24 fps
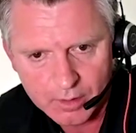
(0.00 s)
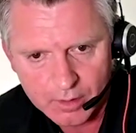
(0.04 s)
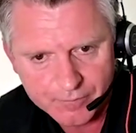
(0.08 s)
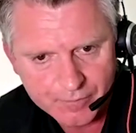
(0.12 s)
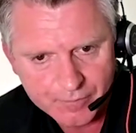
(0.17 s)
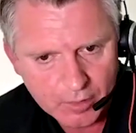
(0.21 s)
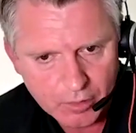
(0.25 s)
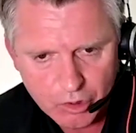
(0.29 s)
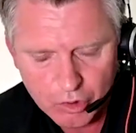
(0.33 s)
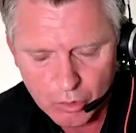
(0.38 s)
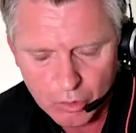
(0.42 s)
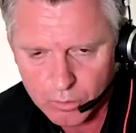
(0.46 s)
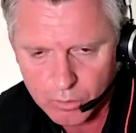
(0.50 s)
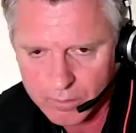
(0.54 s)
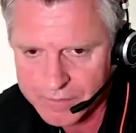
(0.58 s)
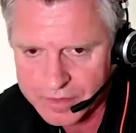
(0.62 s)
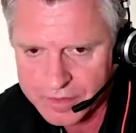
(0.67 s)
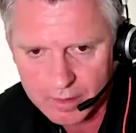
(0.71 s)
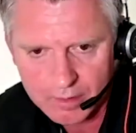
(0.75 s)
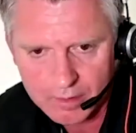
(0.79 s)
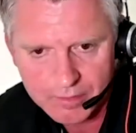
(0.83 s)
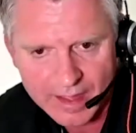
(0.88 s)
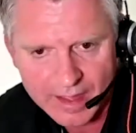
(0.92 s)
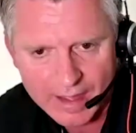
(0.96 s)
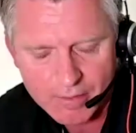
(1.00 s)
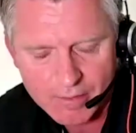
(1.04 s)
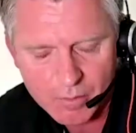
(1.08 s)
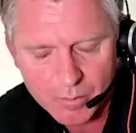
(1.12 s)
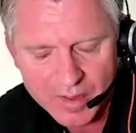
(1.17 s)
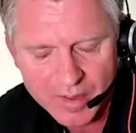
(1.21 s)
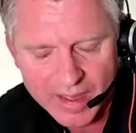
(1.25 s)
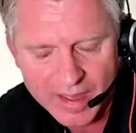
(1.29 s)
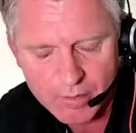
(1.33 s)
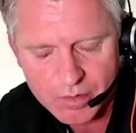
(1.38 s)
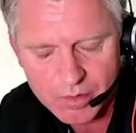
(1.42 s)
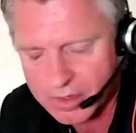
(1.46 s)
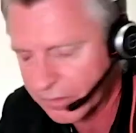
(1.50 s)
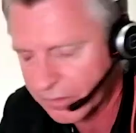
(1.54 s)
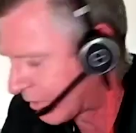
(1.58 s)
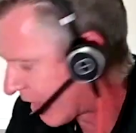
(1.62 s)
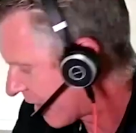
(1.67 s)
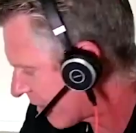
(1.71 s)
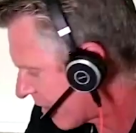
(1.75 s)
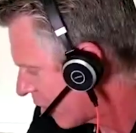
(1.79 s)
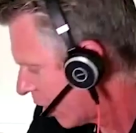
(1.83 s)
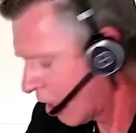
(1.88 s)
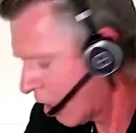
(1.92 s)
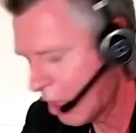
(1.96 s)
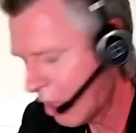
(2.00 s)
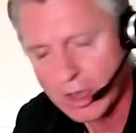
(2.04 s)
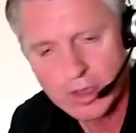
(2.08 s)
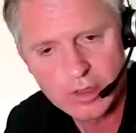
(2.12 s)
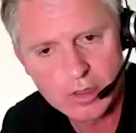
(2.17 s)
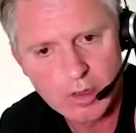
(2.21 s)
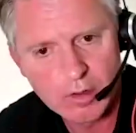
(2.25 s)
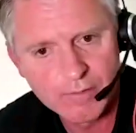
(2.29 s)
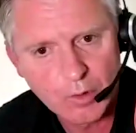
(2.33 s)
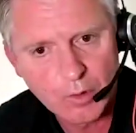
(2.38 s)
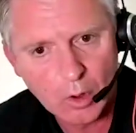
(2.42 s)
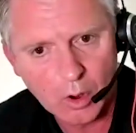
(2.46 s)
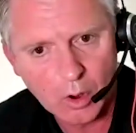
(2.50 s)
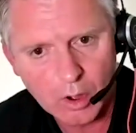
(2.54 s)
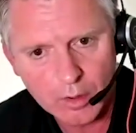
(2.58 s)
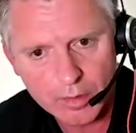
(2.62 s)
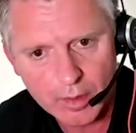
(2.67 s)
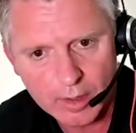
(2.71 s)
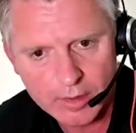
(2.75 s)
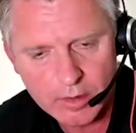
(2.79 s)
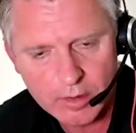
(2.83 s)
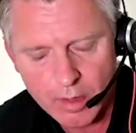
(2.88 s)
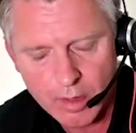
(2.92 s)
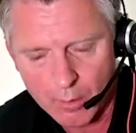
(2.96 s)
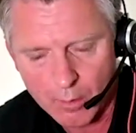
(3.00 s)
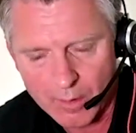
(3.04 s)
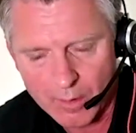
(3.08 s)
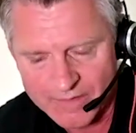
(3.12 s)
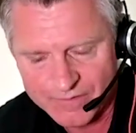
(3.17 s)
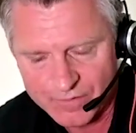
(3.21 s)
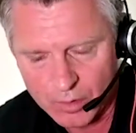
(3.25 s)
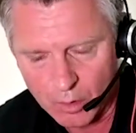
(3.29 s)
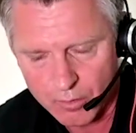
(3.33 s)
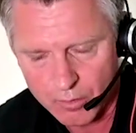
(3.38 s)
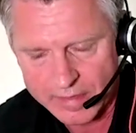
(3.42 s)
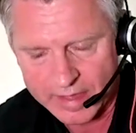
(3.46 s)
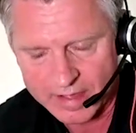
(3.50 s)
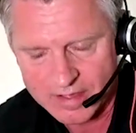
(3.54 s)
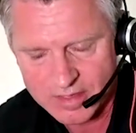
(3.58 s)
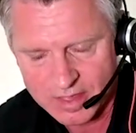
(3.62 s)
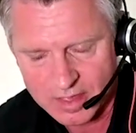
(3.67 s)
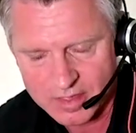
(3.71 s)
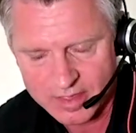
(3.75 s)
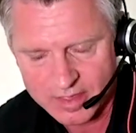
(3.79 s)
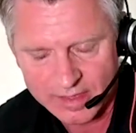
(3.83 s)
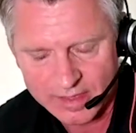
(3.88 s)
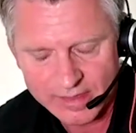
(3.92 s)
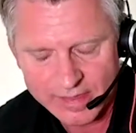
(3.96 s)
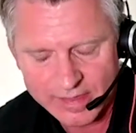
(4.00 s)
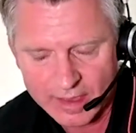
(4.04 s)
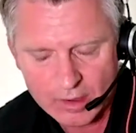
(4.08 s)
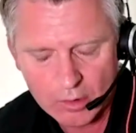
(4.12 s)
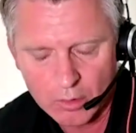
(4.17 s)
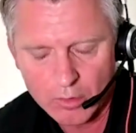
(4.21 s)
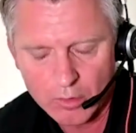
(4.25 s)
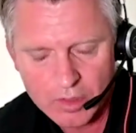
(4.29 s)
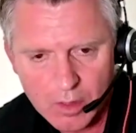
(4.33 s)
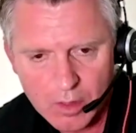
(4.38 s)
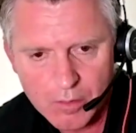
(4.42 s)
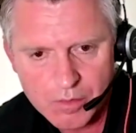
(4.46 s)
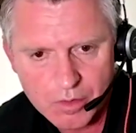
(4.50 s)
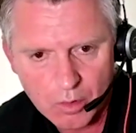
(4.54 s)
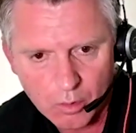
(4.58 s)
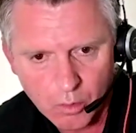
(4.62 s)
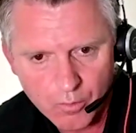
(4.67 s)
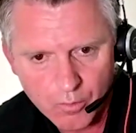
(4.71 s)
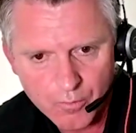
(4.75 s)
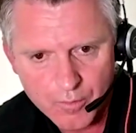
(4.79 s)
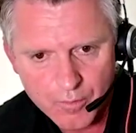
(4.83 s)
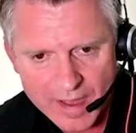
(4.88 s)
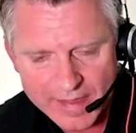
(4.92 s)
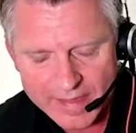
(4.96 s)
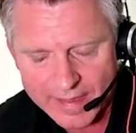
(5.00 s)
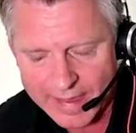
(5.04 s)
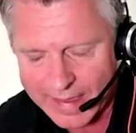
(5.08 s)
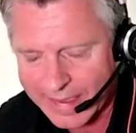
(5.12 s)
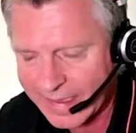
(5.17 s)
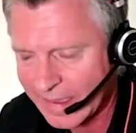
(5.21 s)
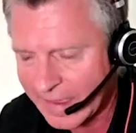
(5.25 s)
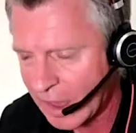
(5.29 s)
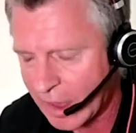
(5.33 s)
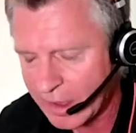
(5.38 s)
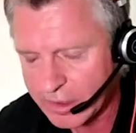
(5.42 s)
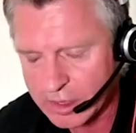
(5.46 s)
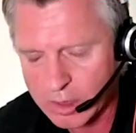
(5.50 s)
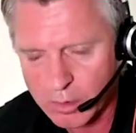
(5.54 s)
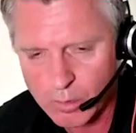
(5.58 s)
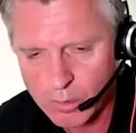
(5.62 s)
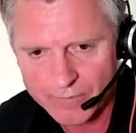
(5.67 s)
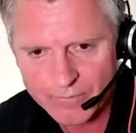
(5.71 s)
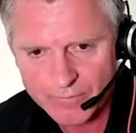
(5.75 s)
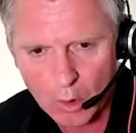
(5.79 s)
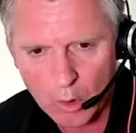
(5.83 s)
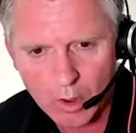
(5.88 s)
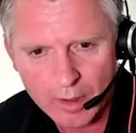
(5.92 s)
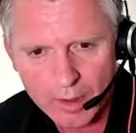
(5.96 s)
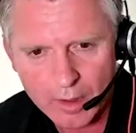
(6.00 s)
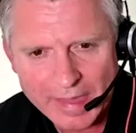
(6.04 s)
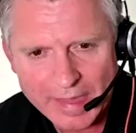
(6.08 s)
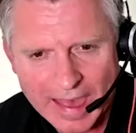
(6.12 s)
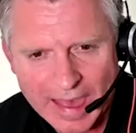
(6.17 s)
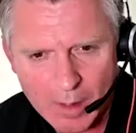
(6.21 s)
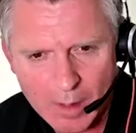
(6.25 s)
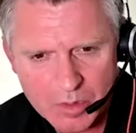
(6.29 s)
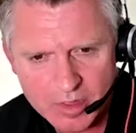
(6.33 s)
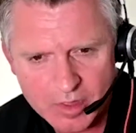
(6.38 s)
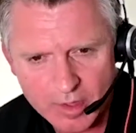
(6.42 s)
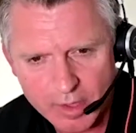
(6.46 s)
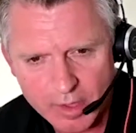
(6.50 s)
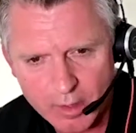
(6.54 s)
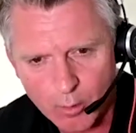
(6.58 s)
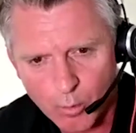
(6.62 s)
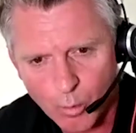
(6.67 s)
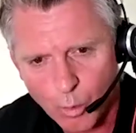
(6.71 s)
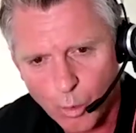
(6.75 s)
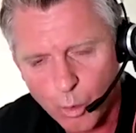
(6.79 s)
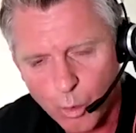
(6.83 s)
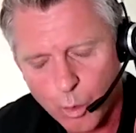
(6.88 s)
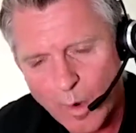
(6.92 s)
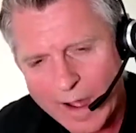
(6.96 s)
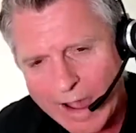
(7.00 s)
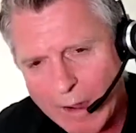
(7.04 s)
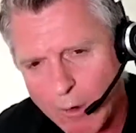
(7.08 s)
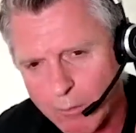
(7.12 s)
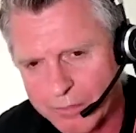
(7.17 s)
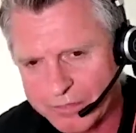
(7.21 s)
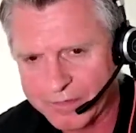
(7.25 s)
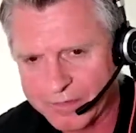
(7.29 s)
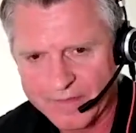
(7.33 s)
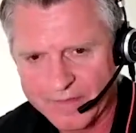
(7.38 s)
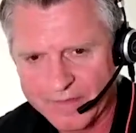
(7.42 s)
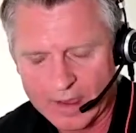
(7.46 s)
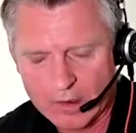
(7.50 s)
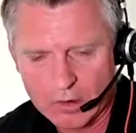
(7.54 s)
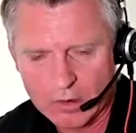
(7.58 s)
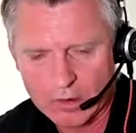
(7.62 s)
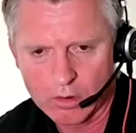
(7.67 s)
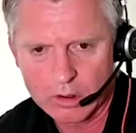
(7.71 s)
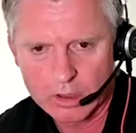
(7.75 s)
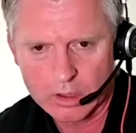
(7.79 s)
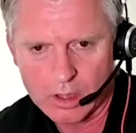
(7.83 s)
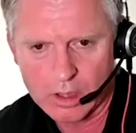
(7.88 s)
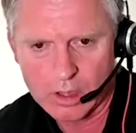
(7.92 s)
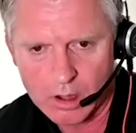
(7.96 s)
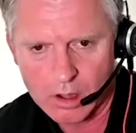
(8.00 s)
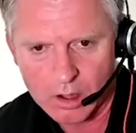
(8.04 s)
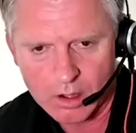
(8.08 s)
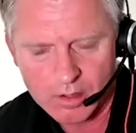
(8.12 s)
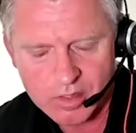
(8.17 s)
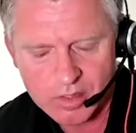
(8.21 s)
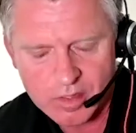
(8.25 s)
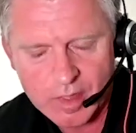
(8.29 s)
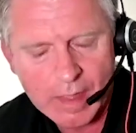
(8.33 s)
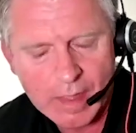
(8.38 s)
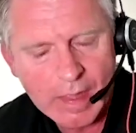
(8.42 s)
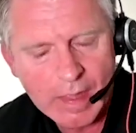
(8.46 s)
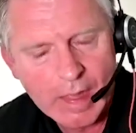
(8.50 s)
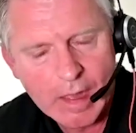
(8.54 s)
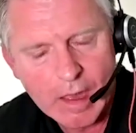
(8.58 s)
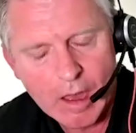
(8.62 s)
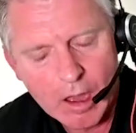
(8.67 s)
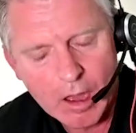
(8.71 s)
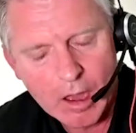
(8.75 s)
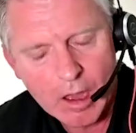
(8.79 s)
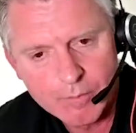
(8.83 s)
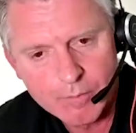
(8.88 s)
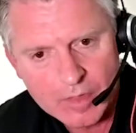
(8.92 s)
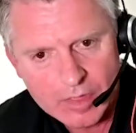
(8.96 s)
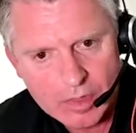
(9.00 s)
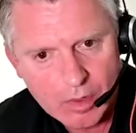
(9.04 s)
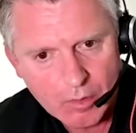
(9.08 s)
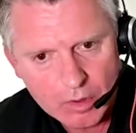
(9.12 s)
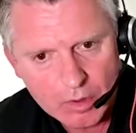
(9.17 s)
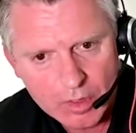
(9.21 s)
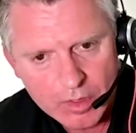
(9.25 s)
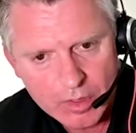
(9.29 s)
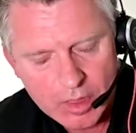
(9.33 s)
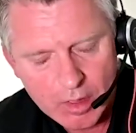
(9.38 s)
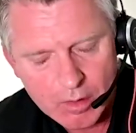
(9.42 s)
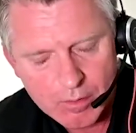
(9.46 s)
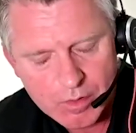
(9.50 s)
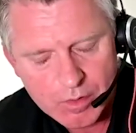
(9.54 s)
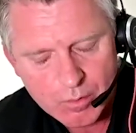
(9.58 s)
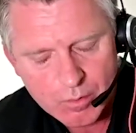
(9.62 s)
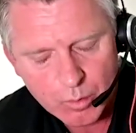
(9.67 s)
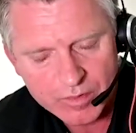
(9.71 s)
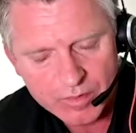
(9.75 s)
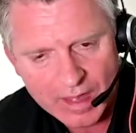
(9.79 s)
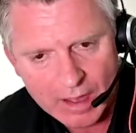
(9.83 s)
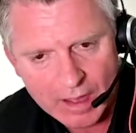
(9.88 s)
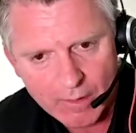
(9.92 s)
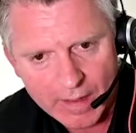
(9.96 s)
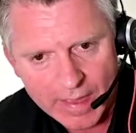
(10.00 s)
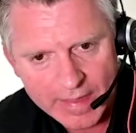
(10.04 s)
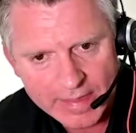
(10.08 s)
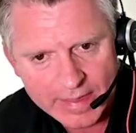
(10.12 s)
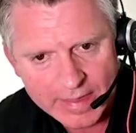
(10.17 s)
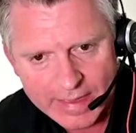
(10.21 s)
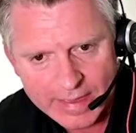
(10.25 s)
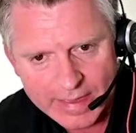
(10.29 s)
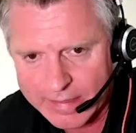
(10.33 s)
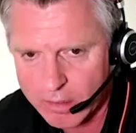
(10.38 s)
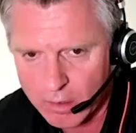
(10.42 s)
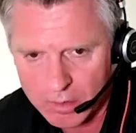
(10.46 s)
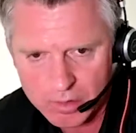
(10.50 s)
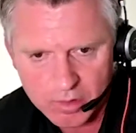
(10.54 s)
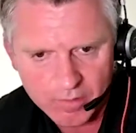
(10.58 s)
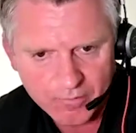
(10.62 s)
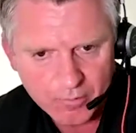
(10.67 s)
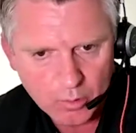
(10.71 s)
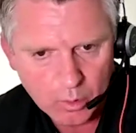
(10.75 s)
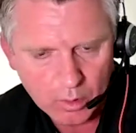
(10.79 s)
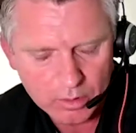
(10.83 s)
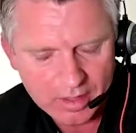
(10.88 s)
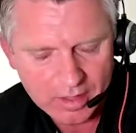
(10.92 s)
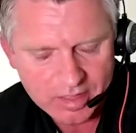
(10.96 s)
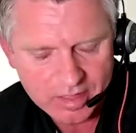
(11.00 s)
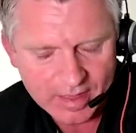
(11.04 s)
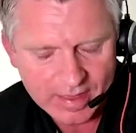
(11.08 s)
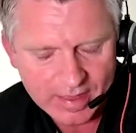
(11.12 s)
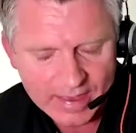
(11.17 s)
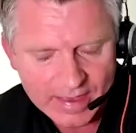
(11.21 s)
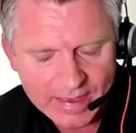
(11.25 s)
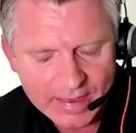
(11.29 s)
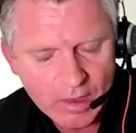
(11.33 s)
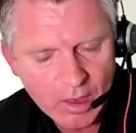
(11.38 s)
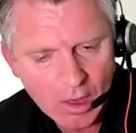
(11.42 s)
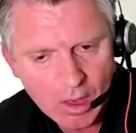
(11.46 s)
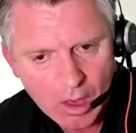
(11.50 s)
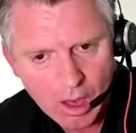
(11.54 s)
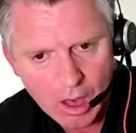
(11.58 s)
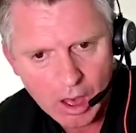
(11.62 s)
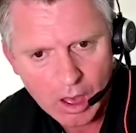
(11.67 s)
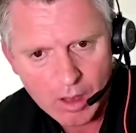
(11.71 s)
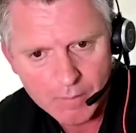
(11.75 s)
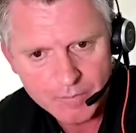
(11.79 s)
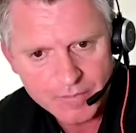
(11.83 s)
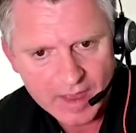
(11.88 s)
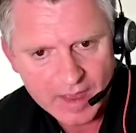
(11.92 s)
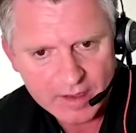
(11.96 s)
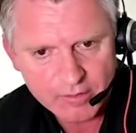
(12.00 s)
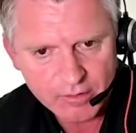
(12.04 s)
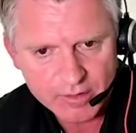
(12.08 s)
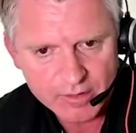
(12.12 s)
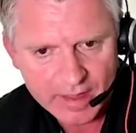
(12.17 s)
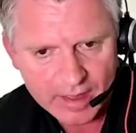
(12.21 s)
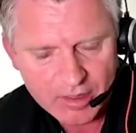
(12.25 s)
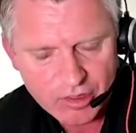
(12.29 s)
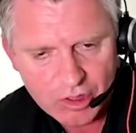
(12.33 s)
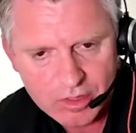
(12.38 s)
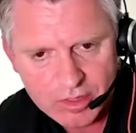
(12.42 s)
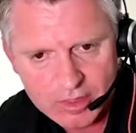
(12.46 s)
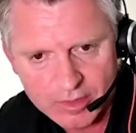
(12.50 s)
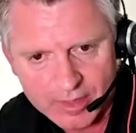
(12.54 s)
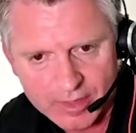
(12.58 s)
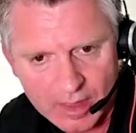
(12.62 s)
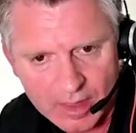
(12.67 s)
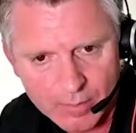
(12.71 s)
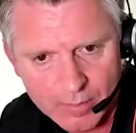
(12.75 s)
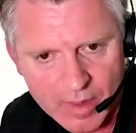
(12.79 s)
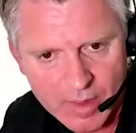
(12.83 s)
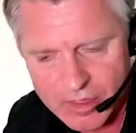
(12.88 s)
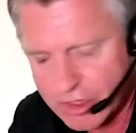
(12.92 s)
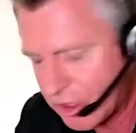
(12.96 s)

short of £2,000, and then you've got, you know, if you're an existing Nikon user already, you have got an absolute wealth of Nikon glass that you can use without any loss of quality, degradation to the image. I